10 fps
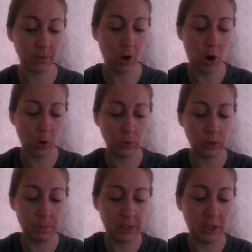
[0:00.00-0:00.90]
hold
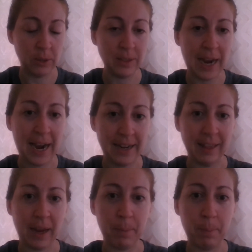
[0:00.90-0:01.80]
something too tight, it
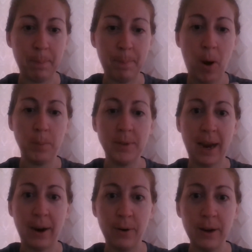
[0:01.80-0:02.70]
like pops
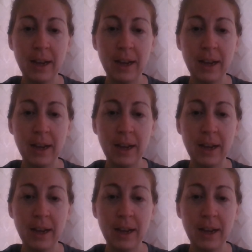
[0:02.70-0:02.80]
out.